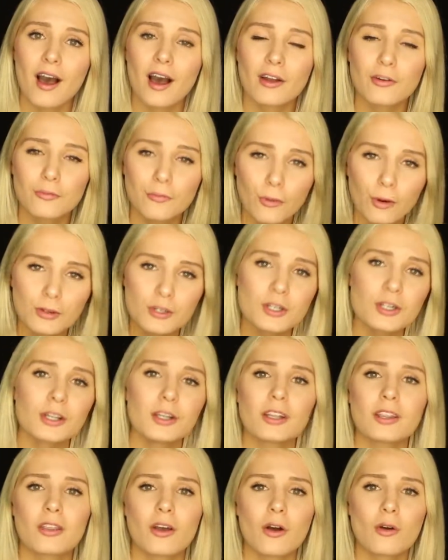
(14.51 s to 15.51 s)

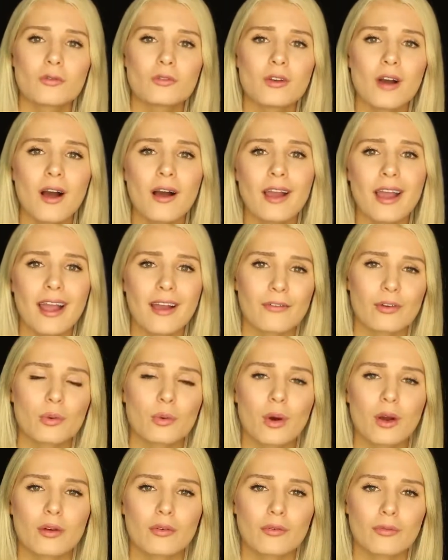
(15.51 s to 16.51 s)
Unfortunately though, not
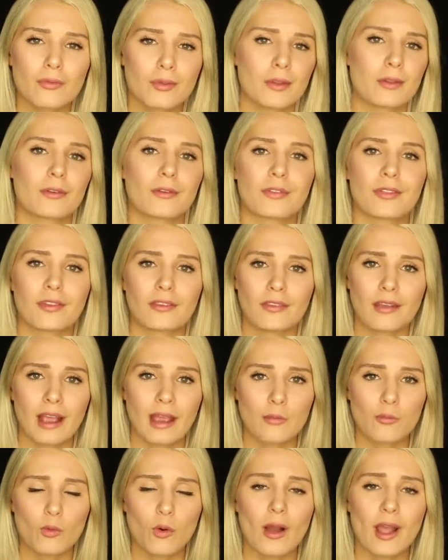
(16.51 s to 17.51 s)
everyone feels the
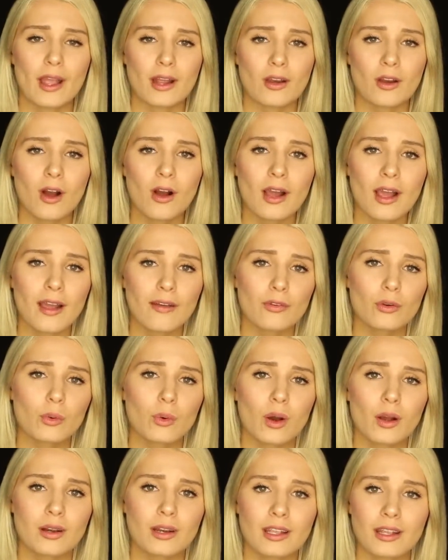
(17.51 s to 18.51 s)
same way. Not
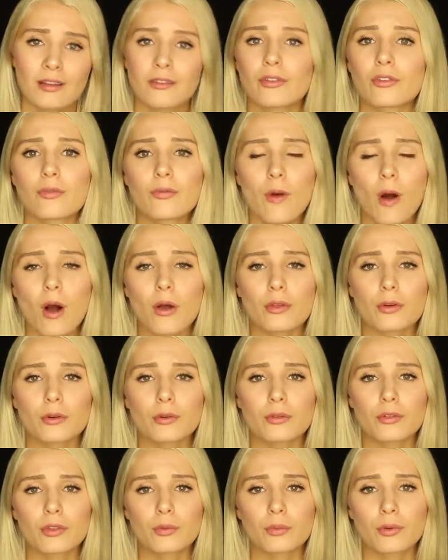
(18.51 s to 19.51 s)
everyone gives
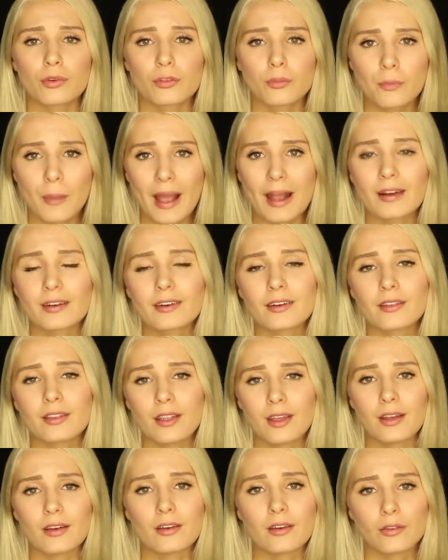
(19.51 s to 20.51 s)
fathers the respect
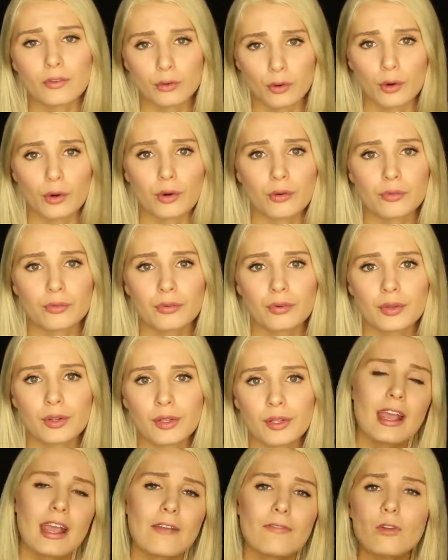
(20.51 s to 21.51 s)
they deserve.
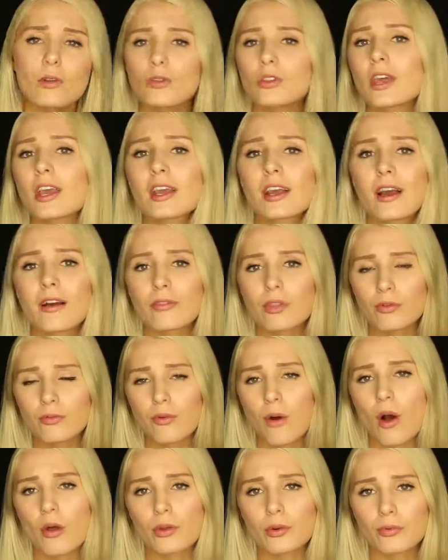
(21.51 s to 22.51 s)
If you think of the
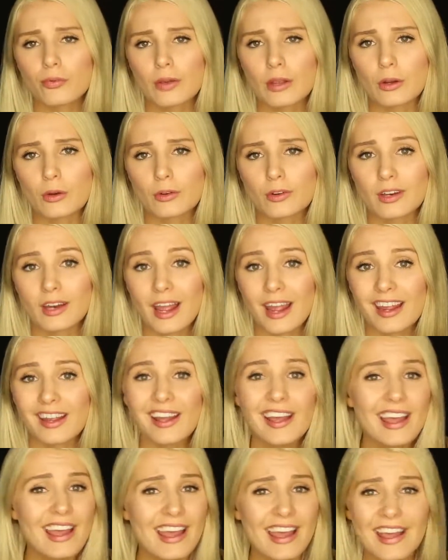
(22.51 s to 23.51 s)
father figure
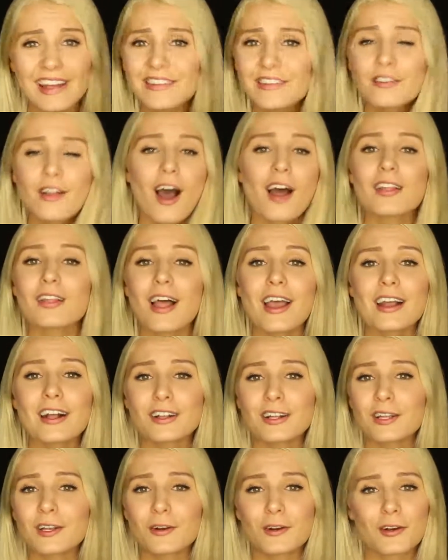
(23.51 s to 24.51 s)
today, it's not
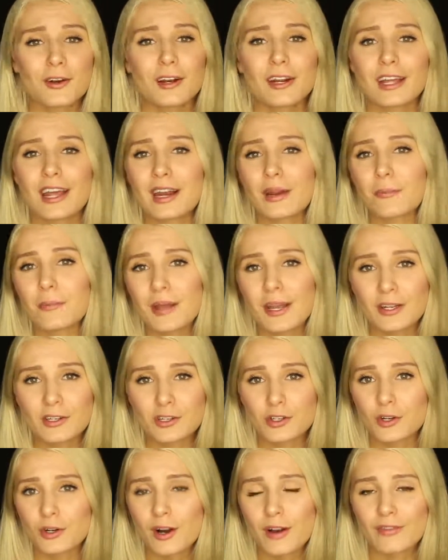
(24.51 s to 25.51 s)
likely you're going to get a
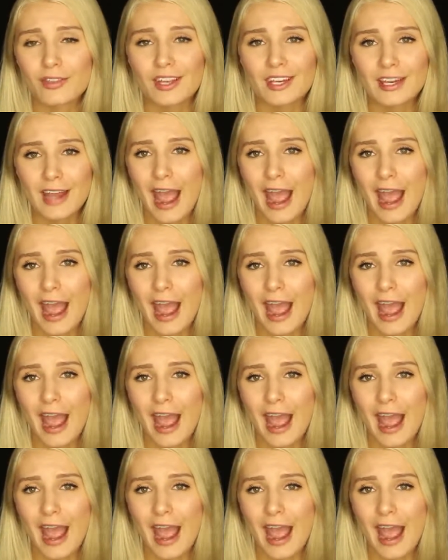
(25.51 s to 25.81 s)
picture of the